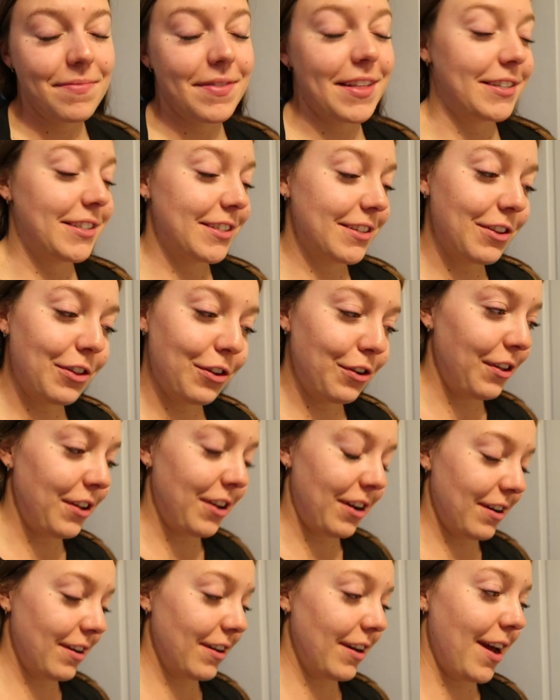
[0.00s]
that's clearly
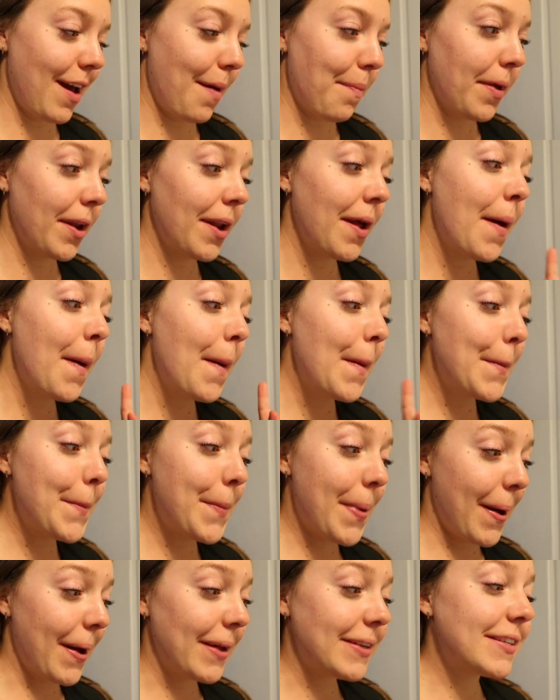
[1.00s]
not going to happen
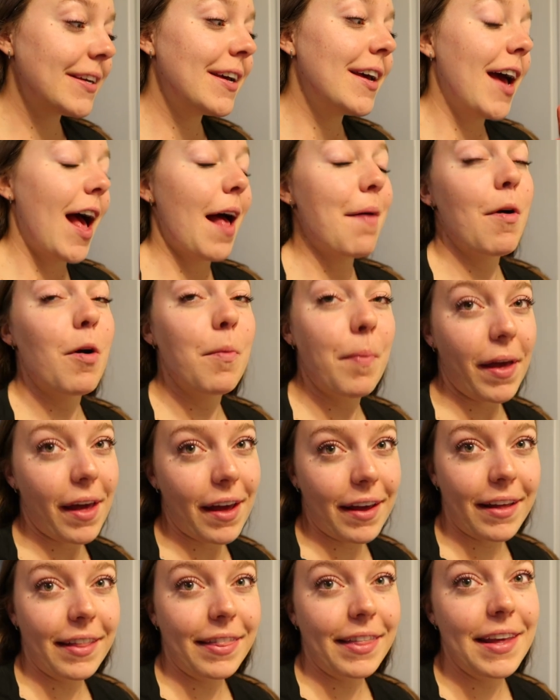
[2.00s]
but I'm hoping
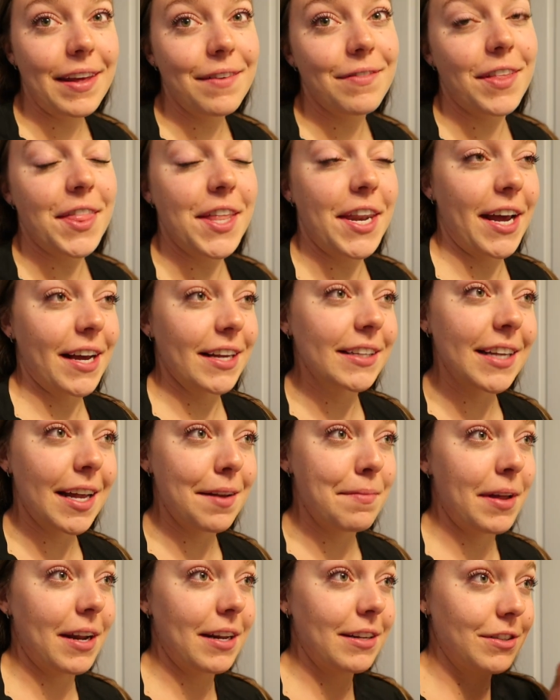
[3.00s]
I can leave in the next
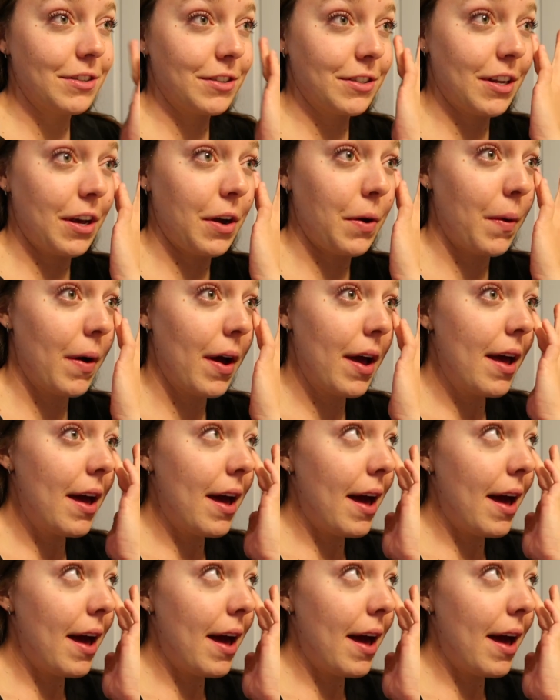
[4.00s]
10 minutes or so.